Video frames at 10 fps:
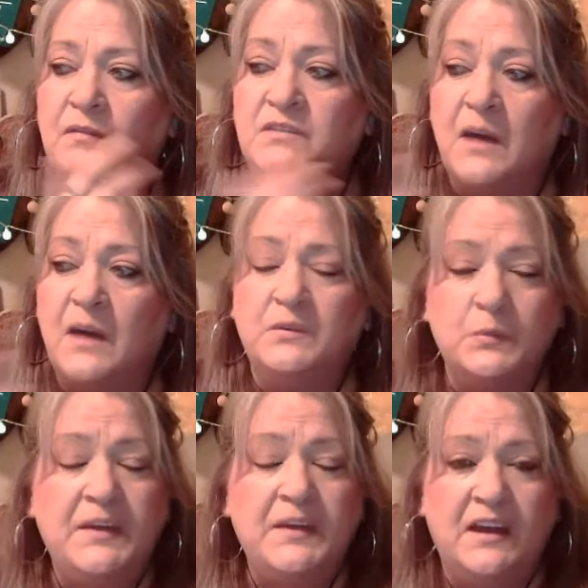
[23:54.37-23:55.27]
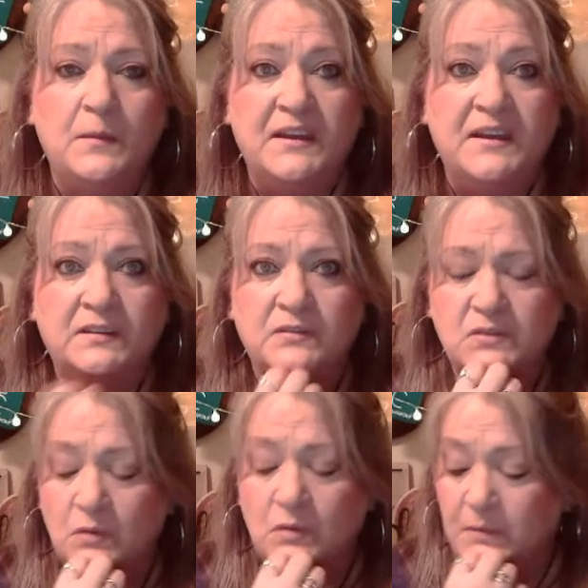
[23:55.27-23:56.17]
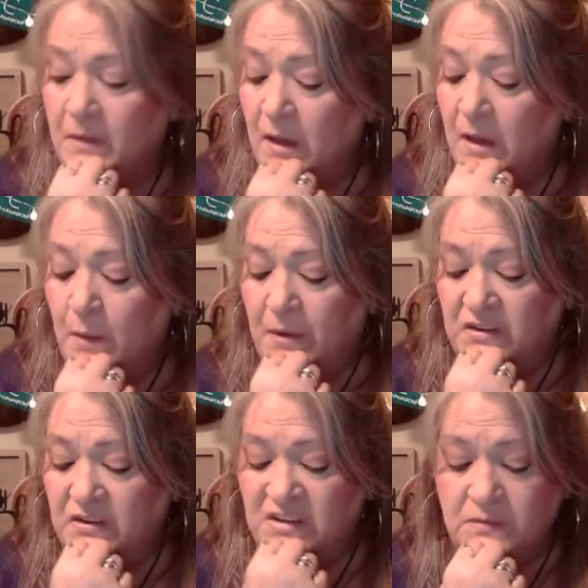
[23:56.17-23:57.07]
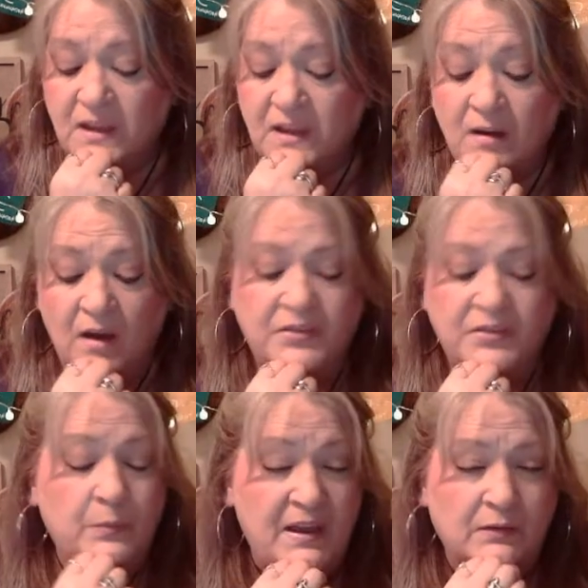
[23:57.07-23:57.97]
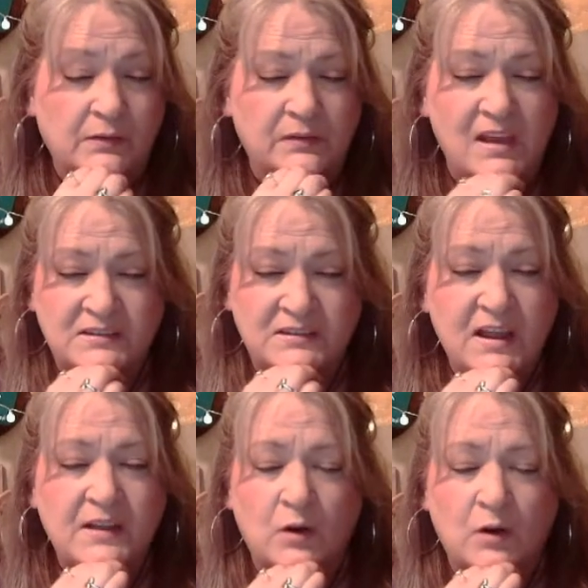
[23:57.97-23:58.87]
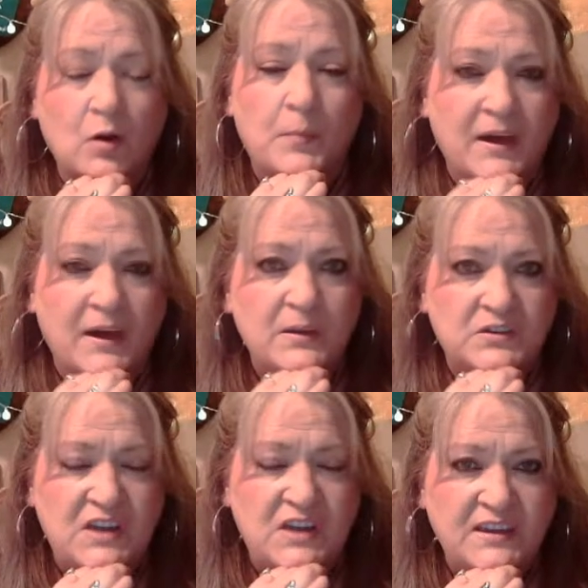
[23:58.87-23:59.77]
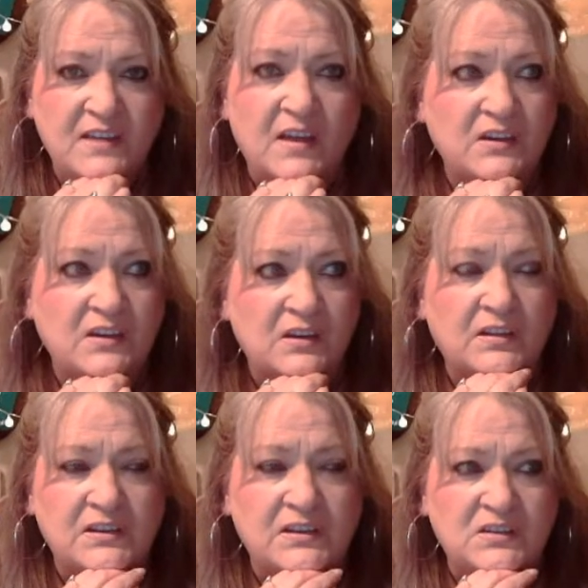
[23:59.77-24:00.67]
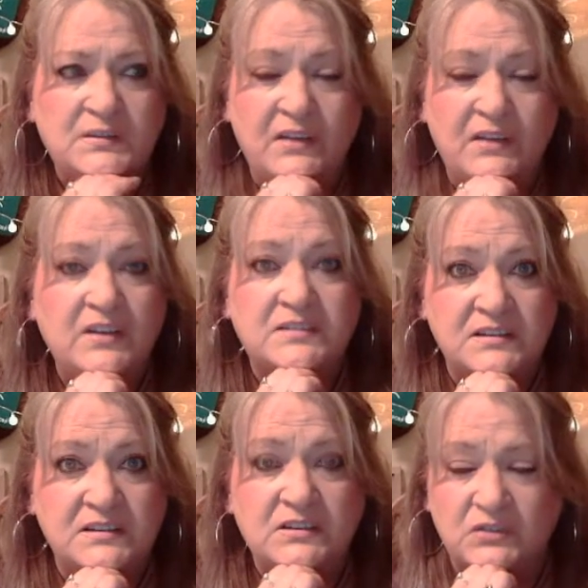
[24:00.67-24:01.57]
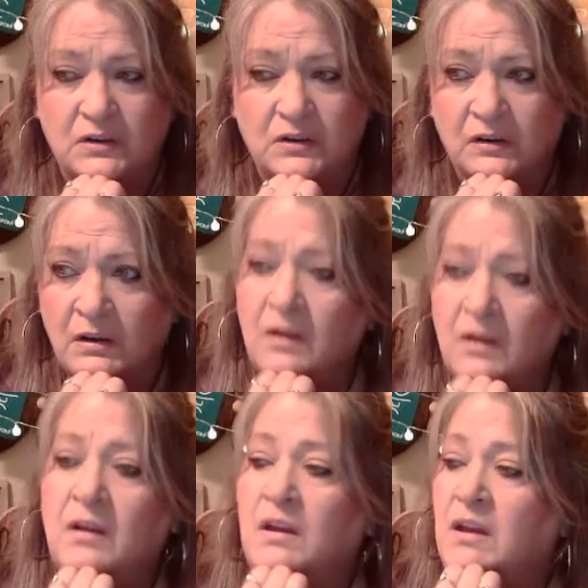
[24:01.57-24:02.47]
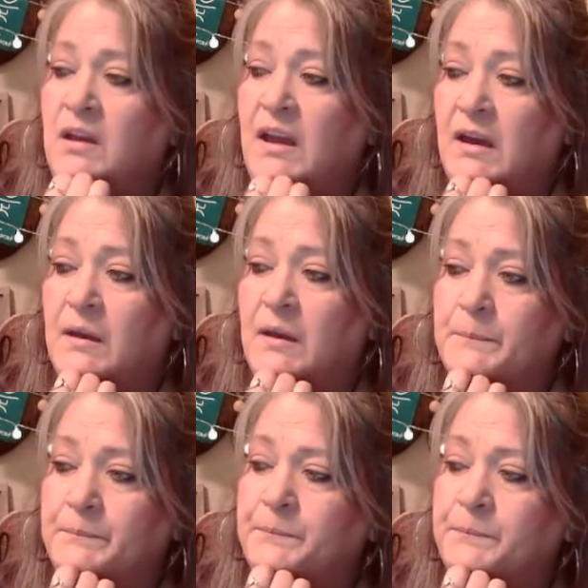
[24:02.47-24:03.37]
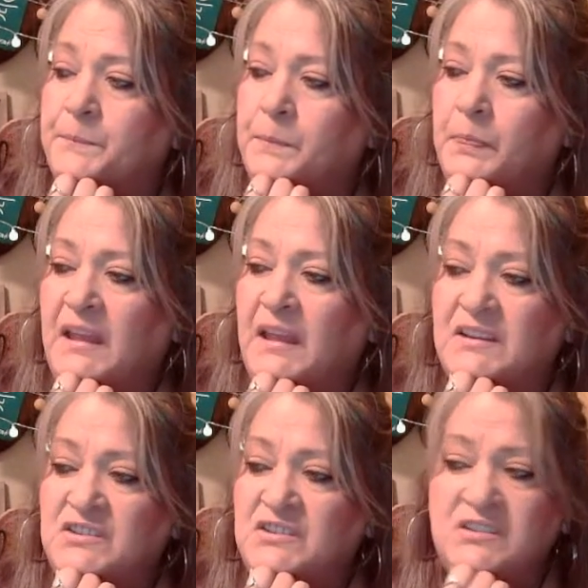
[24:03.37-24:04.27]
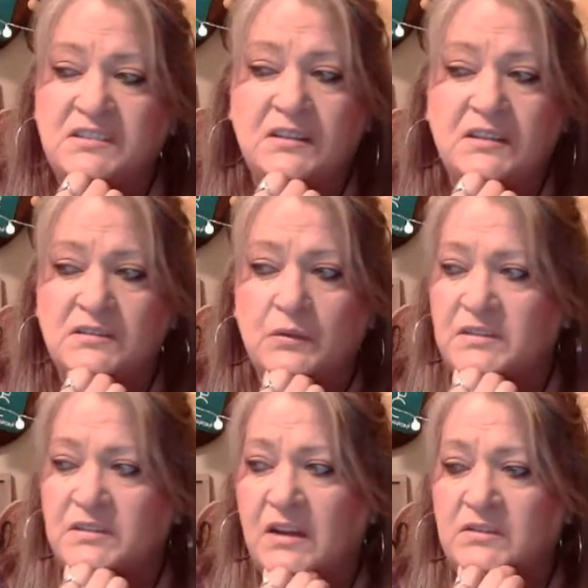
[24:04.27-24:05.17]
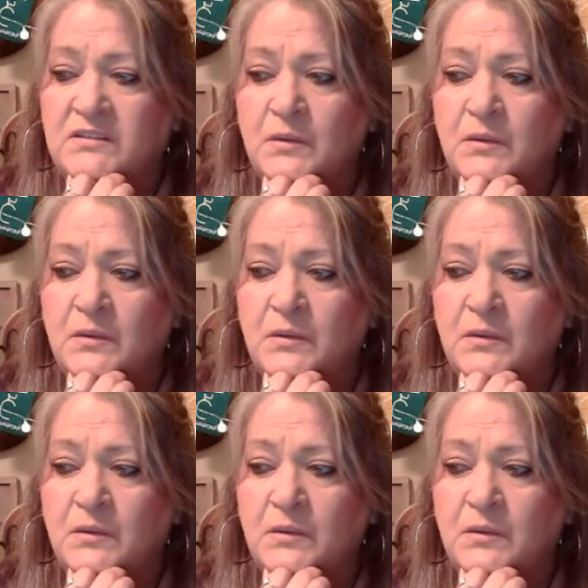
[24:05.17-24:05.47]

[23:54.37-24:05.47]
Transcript: that was when we had our massive storm. But she was like off the rails last night. Her whole body was shaking like like she was having a seizure. Um, and she just gets so scared. She's so